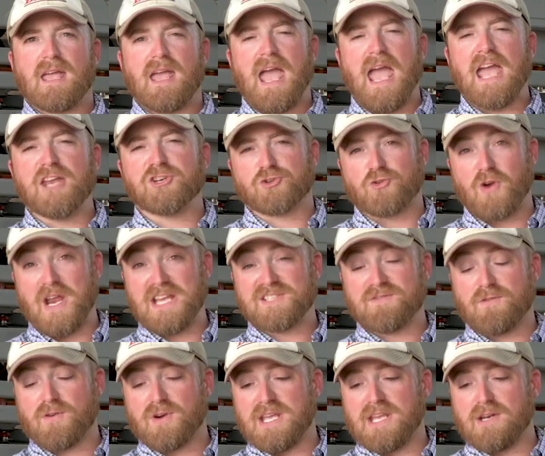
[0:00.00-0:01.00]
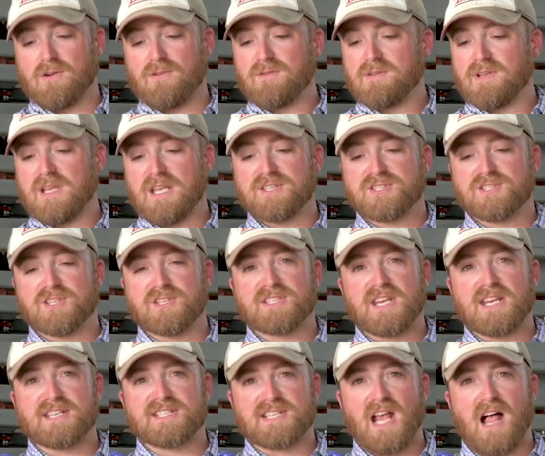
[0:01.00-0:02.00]
A transfer needle is
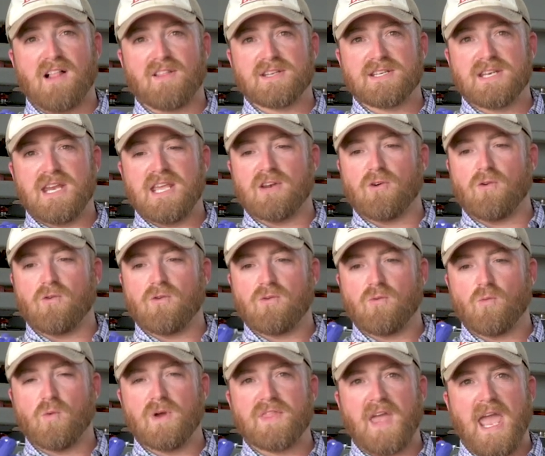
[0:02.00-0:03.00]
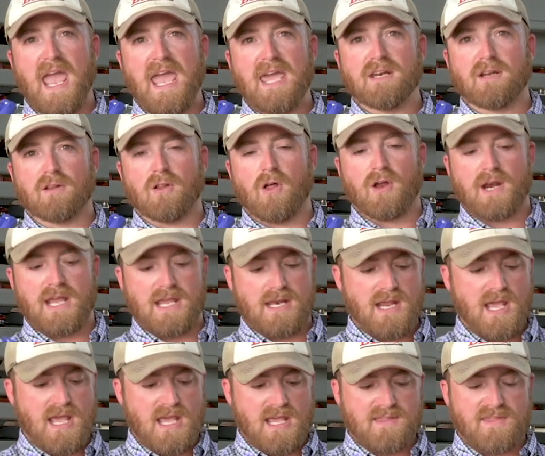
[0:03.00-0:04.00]
just a solid needle with a handle on it
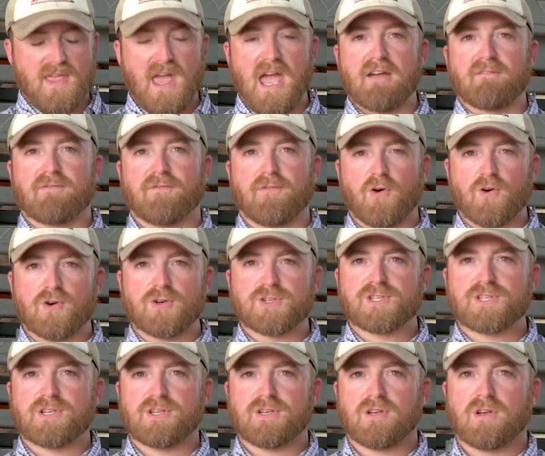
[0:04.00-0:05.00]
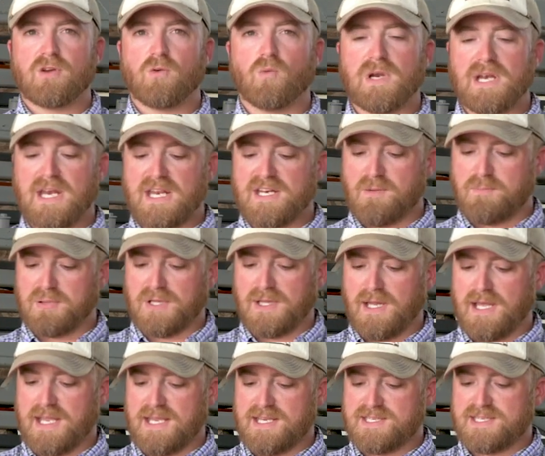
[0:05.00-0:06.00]
that first we need to
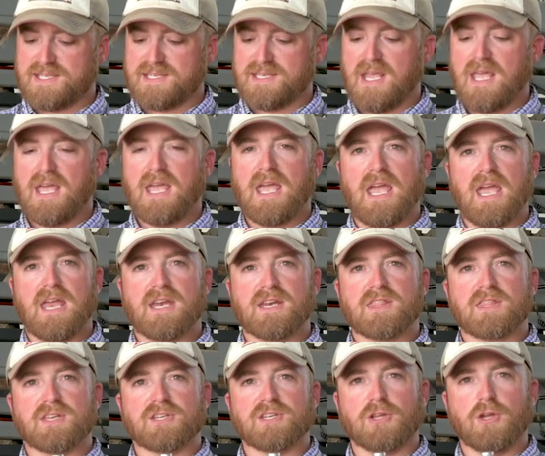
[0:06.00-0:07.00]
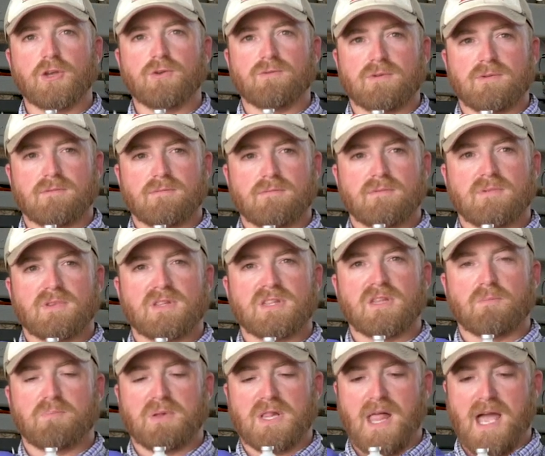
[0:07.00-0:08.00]
place into the diluent.
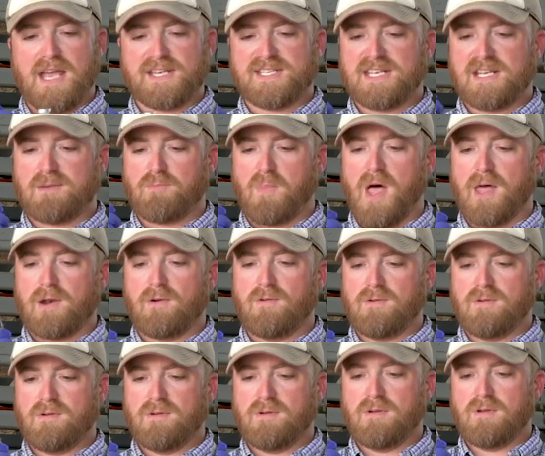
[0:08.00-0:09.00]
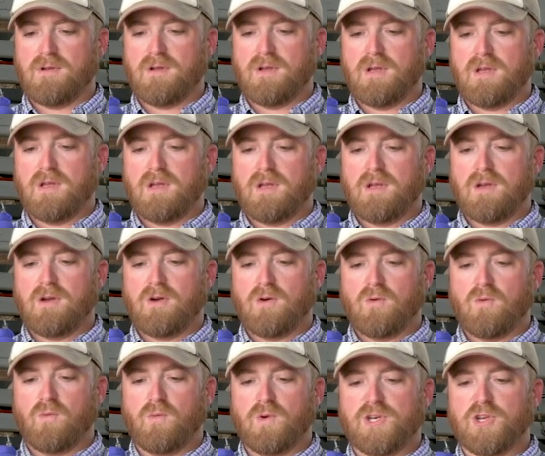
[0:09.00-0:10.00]
The plastic bottle,
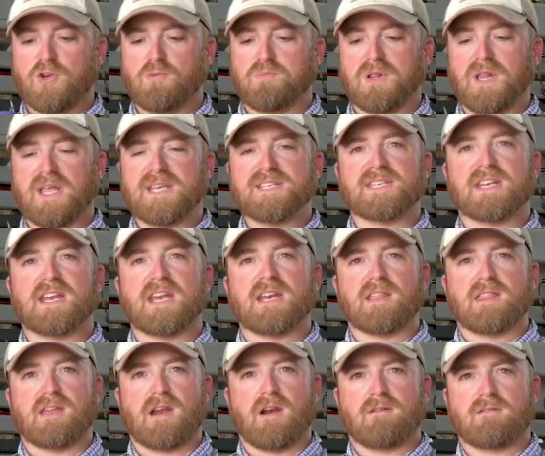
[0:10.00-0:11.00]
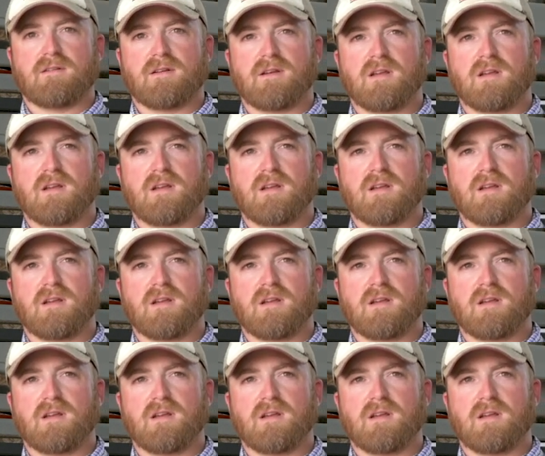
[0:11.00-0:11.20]
we do place it into there.